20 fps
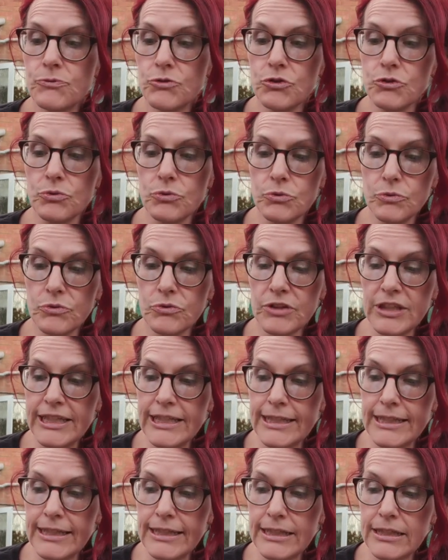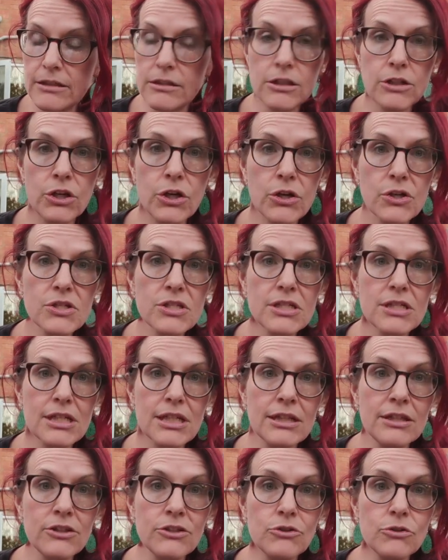to the nurse
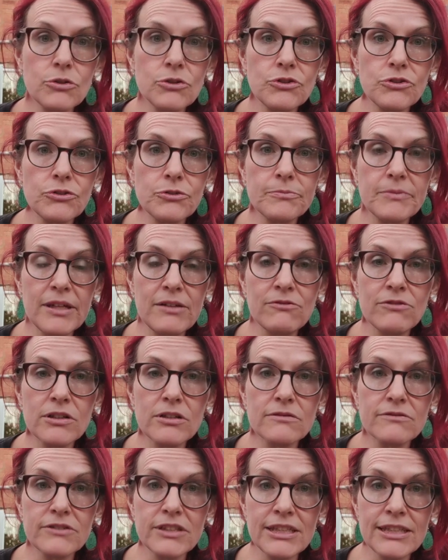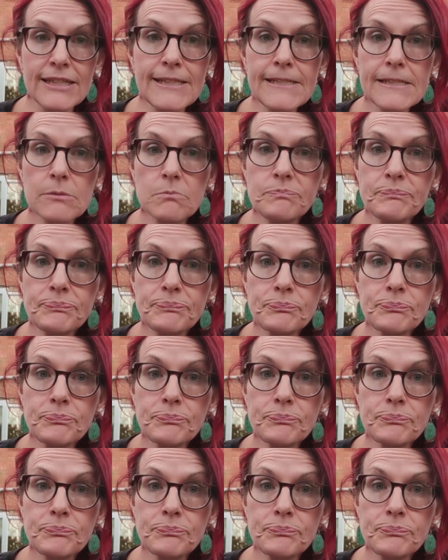and the doctor involved in this.